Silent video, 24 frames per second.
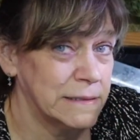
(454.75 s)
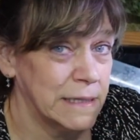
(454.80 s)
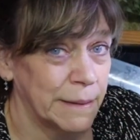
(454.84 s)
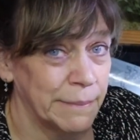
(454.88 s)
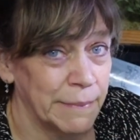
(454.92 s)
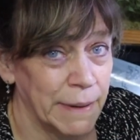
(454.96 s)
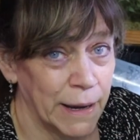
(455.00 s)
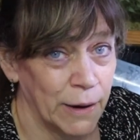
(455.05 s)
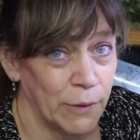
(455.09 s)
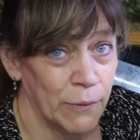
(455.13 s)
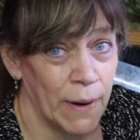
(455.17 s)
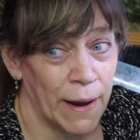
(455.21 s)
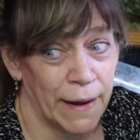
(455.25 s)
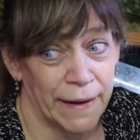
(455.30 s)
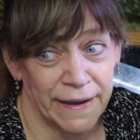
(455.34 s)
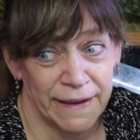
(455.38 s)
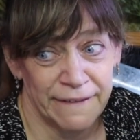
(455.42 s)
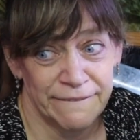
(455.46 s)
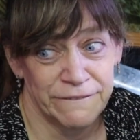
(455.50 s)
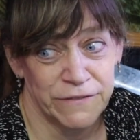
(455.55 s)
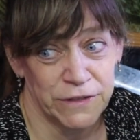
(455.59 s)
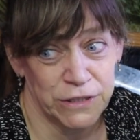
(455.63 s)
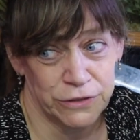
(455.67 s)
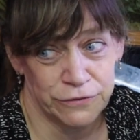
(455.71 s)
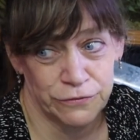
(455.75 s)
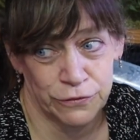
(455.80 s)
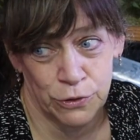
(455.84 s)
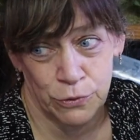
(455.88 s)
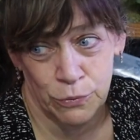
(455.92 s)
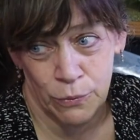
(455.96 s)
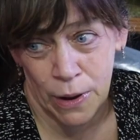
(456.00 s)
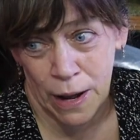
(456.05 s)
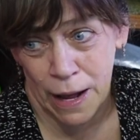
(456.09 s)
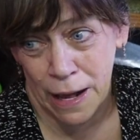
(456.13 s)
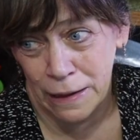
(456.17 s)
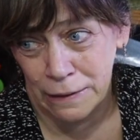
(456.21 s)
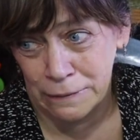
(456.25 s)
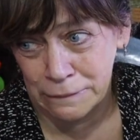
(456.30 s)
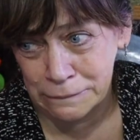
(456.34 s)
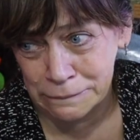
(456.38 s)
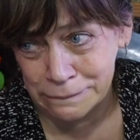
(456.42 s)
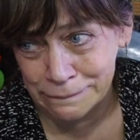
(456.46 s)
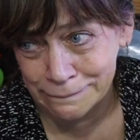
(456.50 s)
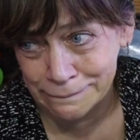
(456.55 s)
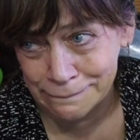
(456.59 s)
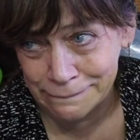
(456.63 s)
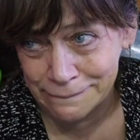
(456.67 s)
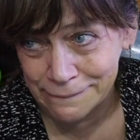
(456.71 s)
time I go out and get fish for a while.
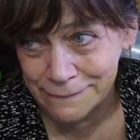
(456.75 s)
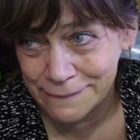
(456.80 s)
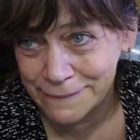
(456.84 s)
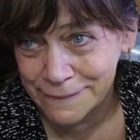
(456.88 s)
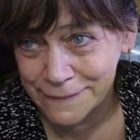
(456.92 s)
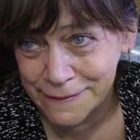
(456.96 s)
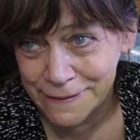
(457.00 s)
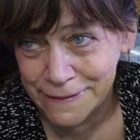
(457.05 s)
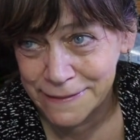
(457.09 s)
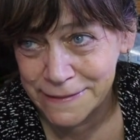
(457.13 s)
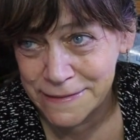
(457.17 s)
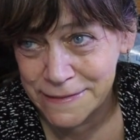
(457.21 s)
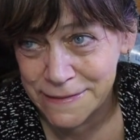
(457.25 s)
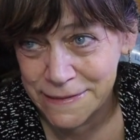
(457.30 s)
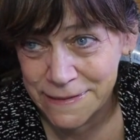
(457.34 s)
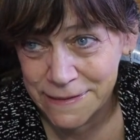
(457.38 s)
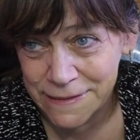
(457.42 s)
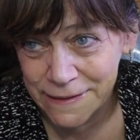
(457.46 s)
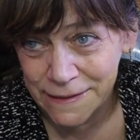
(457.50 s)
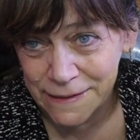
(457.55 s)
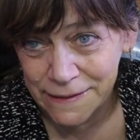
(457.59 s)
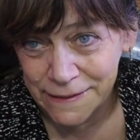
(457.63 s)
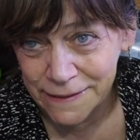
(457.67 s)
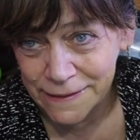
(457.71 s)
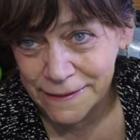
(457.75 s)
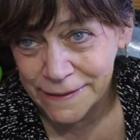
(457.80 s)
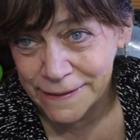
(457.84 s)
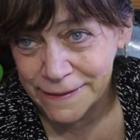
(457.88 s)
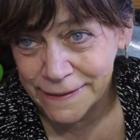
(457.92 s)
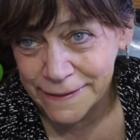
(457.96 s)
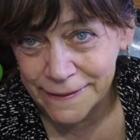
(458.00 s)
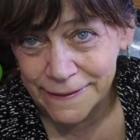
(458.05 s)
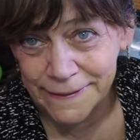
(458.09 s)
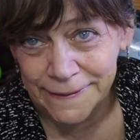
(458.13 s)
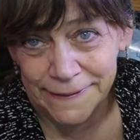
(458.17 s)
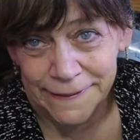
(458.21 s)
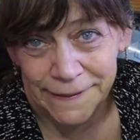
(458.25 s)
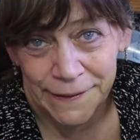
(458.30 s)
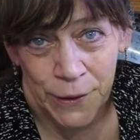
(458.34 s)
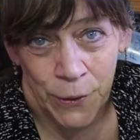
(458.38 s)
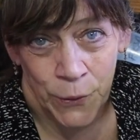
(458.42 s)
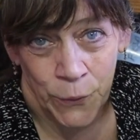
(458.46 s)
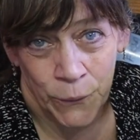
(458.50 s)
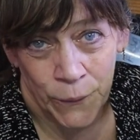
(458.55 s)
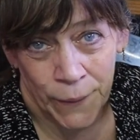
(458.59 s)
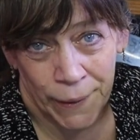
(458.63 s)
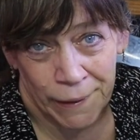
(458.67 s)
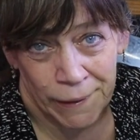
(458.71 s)
Because,
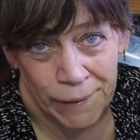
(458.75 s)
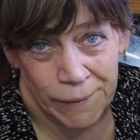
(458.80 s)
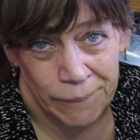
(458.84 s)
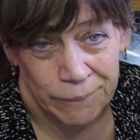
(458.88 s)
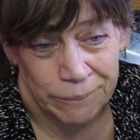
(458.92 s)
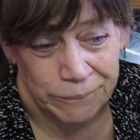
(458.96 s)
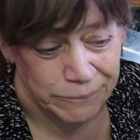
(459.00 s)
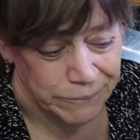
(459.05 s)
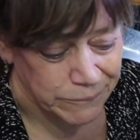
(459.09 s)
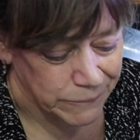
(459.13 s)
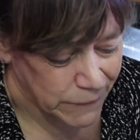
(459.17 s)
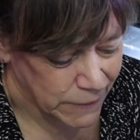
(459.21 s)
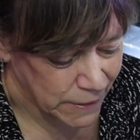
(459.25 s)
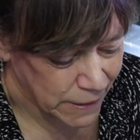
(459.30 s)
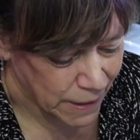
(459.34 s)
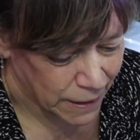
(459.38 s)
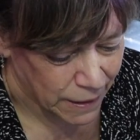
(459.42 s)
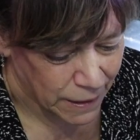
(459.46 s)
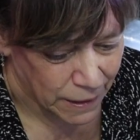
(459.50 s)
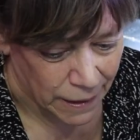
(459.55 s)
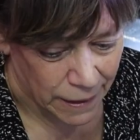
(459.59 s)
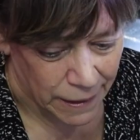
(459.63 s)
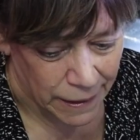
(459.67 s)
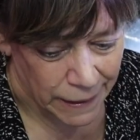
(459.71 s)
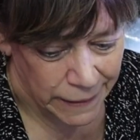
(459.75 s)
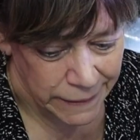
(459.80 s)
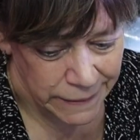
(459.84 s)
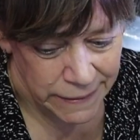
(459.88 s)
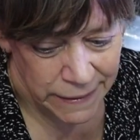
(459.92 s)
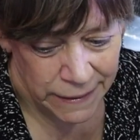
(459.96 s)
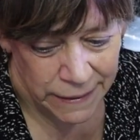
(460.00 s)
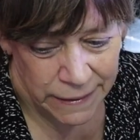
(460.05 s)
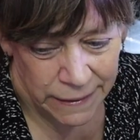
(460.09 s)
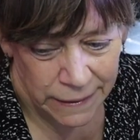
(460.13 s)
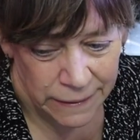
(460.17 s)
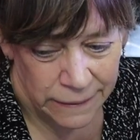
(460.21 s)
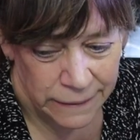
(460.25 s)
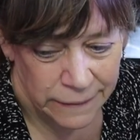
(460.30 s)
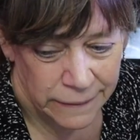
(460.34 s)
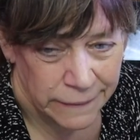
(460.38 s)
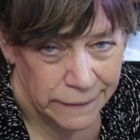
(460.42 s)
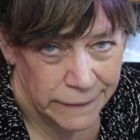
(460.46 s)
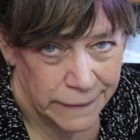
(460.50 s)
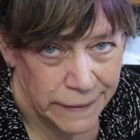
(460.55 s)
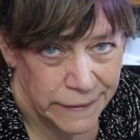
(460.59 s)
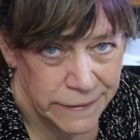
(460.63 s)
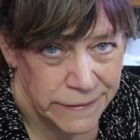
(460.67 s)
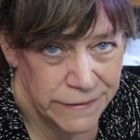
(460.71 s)
oh well, I did it.
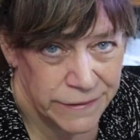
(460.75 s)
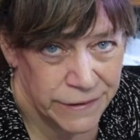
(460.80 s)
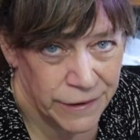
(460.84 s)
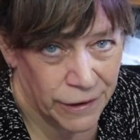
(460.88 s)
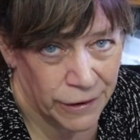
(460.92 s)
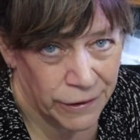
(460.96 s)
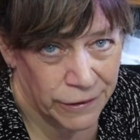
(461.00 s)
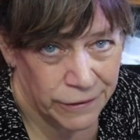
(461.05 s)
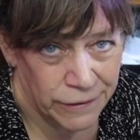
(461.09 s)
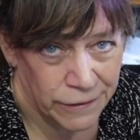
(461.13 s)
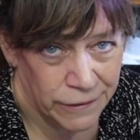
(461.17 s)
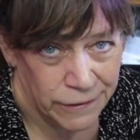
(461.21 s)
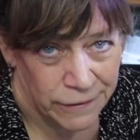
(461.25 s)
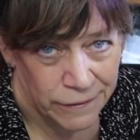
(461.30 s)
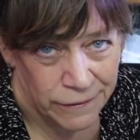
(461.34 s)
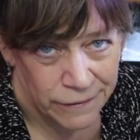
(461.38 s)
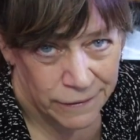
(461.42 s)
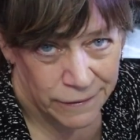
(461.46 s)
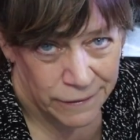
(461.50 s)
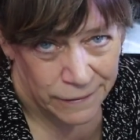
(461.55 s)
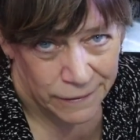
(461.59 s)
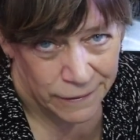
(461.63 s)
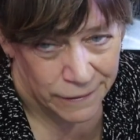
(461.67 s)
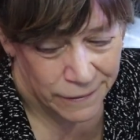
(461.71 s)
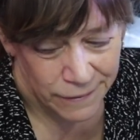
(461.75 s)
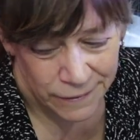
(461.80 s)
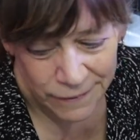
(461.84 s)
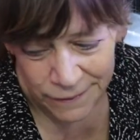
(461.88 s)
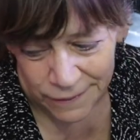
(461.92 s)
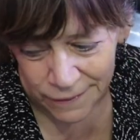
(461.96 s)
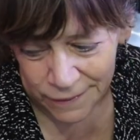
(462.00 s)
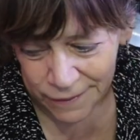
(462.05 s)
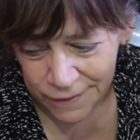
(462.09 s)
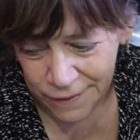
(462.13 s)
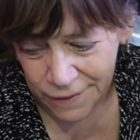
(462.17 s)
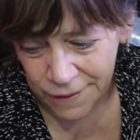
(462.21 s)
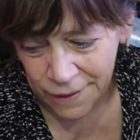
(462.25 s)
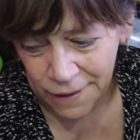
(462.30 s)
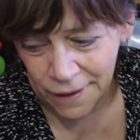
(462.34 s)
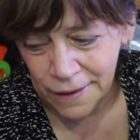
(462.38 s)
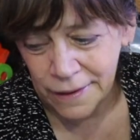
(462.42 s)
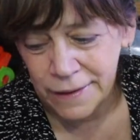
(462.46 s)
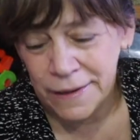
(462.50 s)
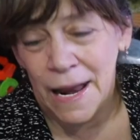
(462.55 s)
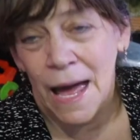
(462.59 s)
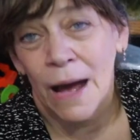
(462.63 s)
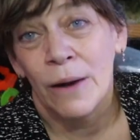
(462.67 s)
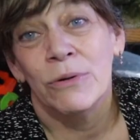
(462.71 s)
It's done.
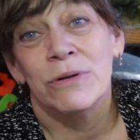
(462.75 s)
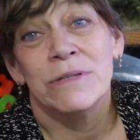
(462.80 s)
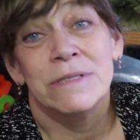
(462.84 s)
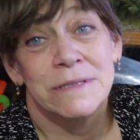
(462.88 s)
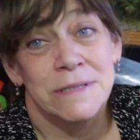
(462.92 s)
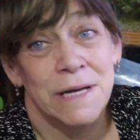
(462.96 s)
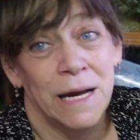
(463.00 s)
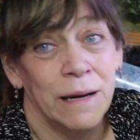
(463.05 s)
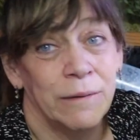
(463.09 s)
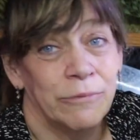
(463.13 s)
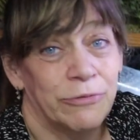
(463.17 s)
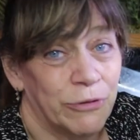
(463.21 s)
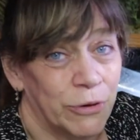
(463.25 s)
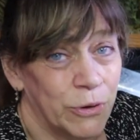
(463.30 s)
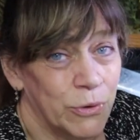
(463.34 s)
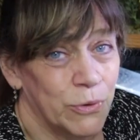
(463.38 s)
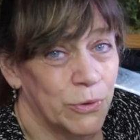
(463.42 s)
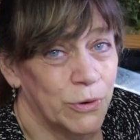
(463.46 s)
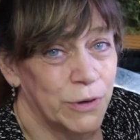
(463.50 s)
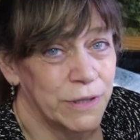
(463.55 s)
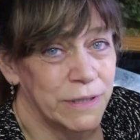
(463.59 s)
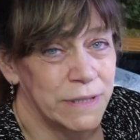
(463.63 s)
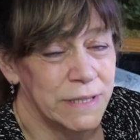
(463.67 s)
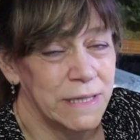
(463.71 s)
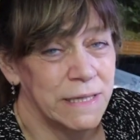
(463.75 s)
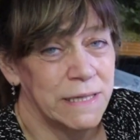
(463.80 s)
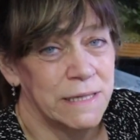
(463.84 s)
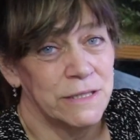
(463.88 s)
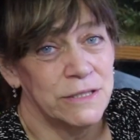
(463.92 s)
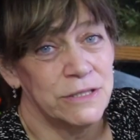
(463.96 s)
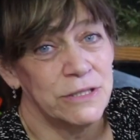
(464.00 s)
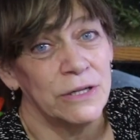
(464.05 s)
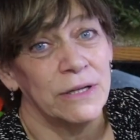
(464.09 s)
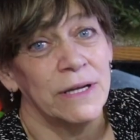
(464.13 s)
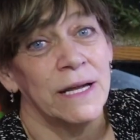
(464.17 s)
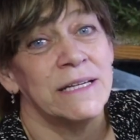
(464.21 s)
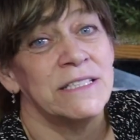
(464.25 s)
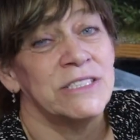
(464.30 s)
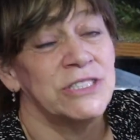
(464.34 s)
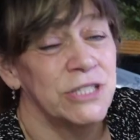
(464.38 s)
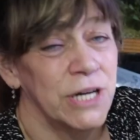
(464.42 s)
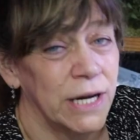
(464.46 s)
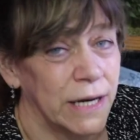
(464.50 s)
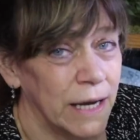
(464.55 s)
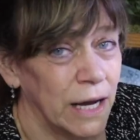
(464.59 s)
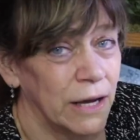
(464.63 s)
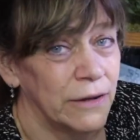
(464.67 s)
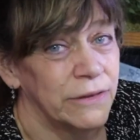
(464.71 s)
Now it's time for quarantine. So let's
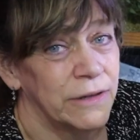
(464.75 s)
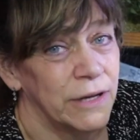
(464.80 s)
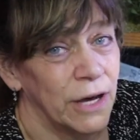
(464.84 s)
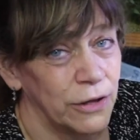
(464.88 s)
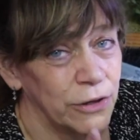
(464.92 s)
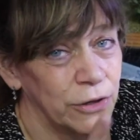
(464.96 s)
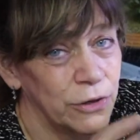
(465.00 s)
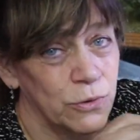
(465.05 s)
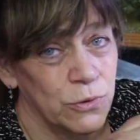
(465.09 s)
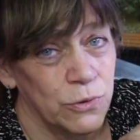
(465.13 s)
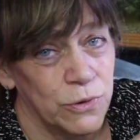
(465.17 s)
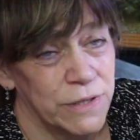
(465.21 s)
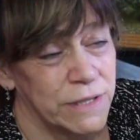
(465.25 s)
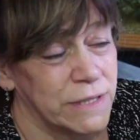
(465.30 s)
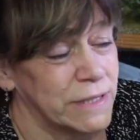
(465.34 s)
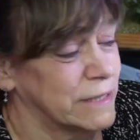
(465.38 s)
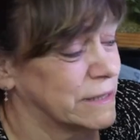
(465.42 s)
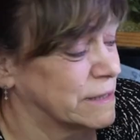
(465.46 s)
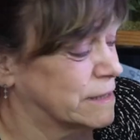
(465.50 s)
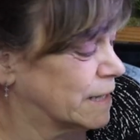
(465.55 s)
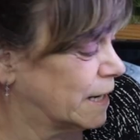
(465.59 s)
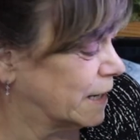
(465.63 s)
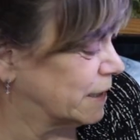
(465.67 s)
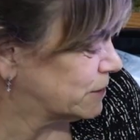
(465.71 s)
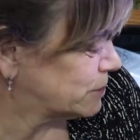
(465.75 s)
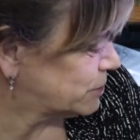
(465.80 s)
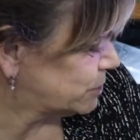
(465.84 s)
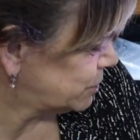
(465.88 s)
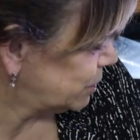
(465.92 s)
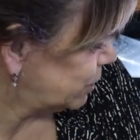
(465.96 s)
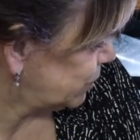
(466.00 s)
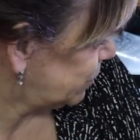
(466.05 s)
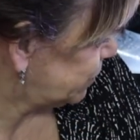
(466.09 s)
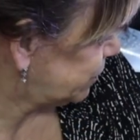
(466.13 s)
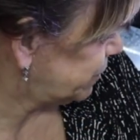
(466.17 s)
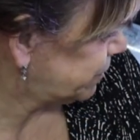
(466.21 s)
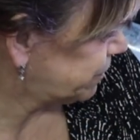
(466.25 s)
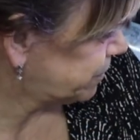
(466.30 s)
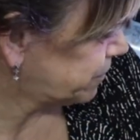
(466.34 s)
check out the other quarantine tanks too.